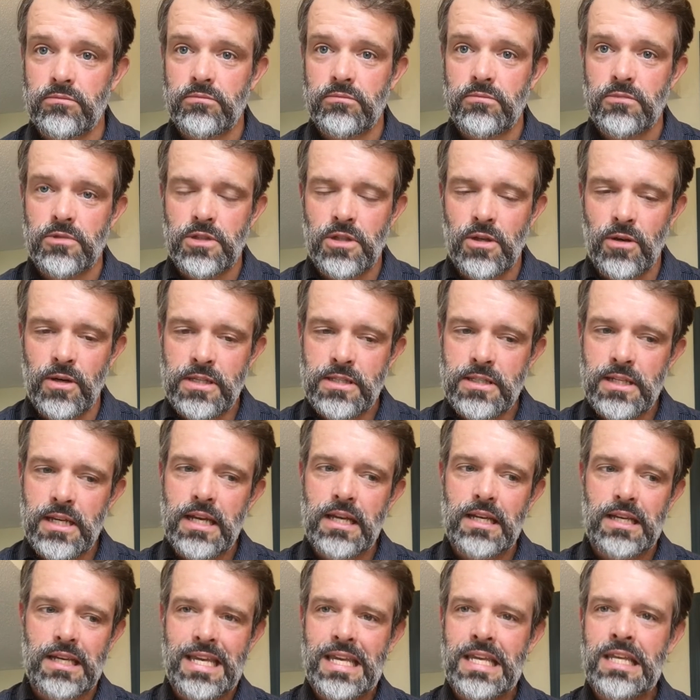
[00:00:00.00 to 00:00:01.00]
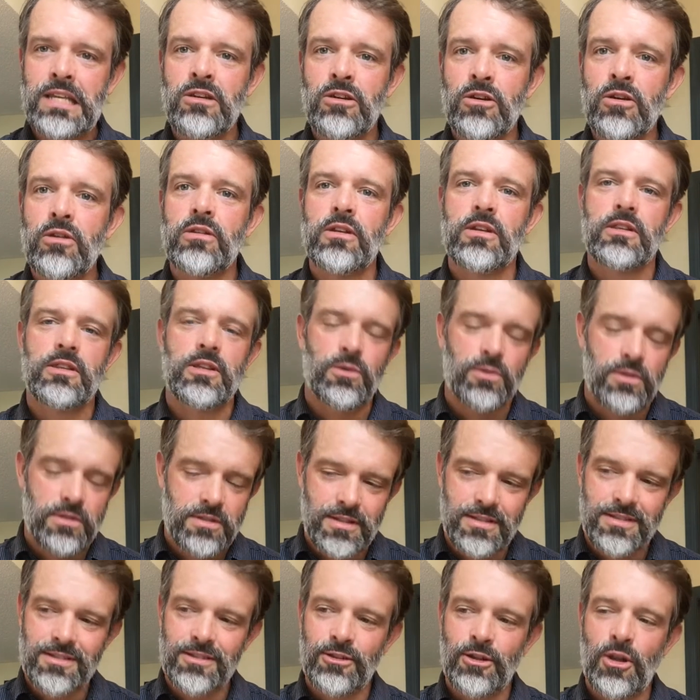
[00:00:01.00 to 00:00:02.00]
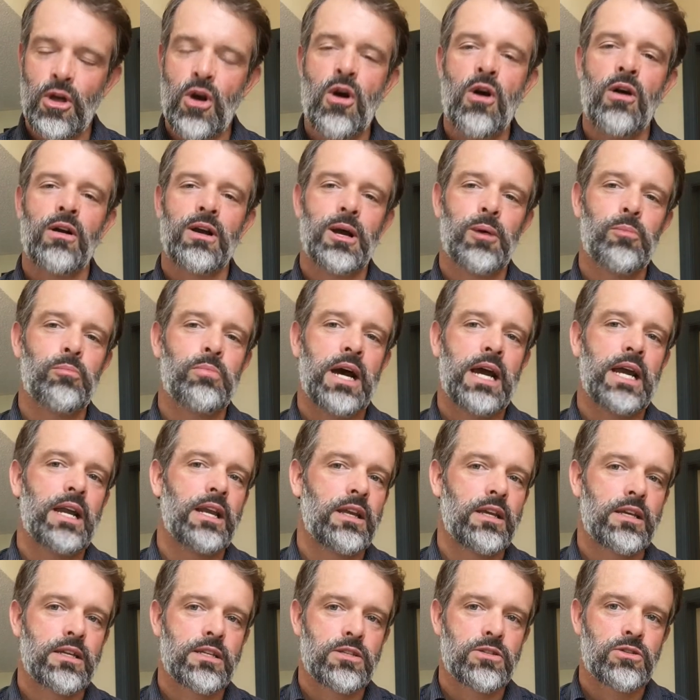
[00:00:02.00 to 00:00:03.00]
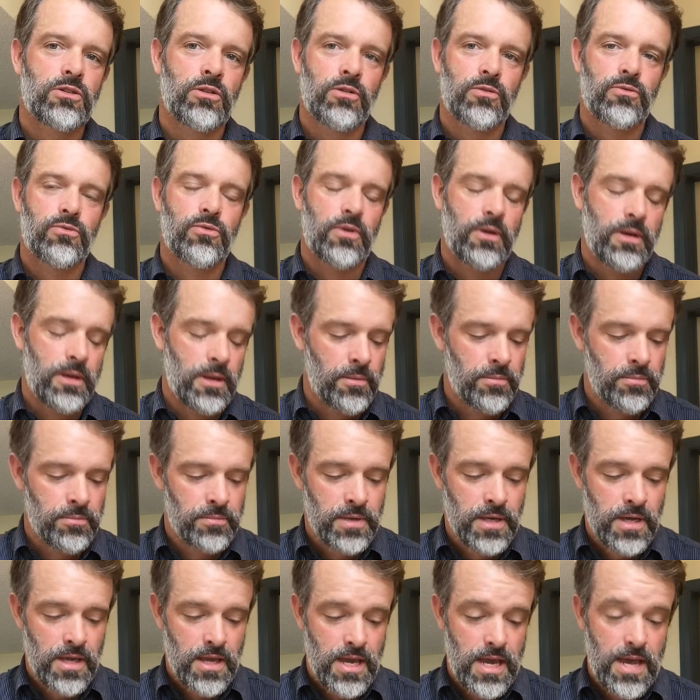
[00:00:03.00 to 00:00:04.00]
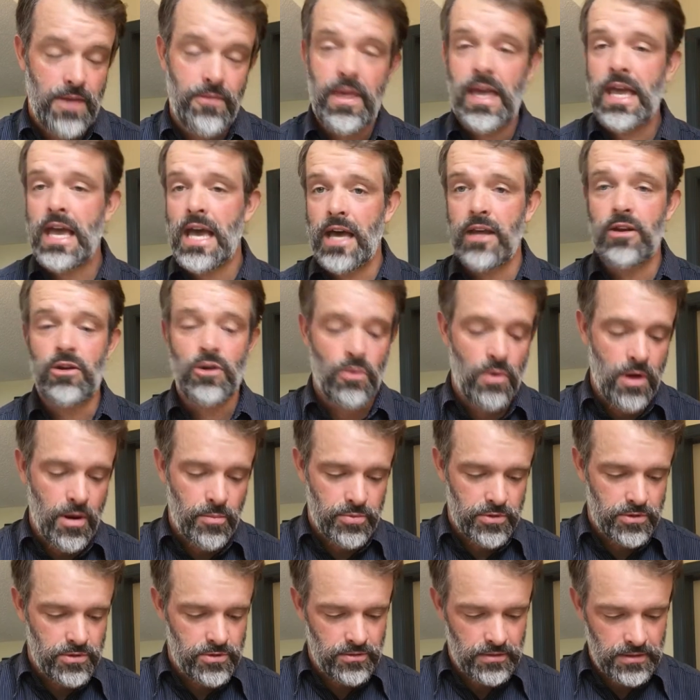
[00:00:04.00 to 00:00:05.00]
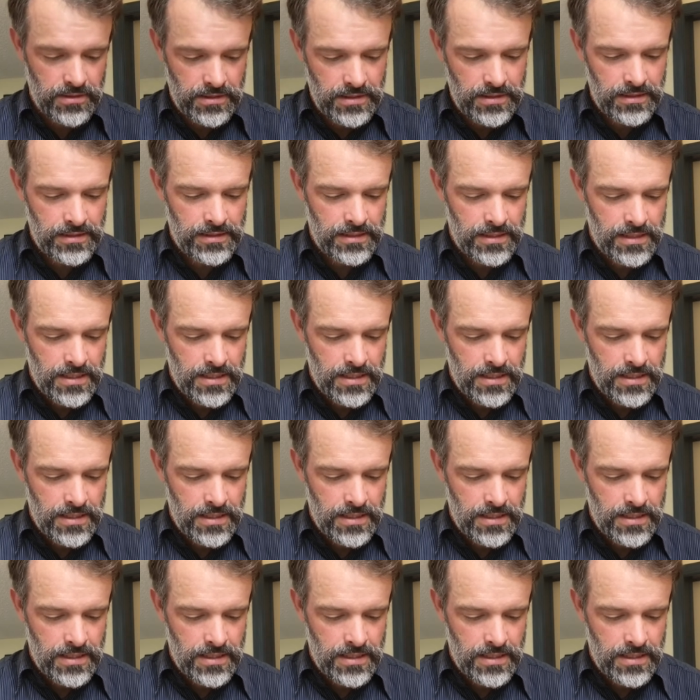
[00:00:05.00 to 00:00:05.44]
So it's like he knew that there was this long abiding concern for him, and they had no opportunity.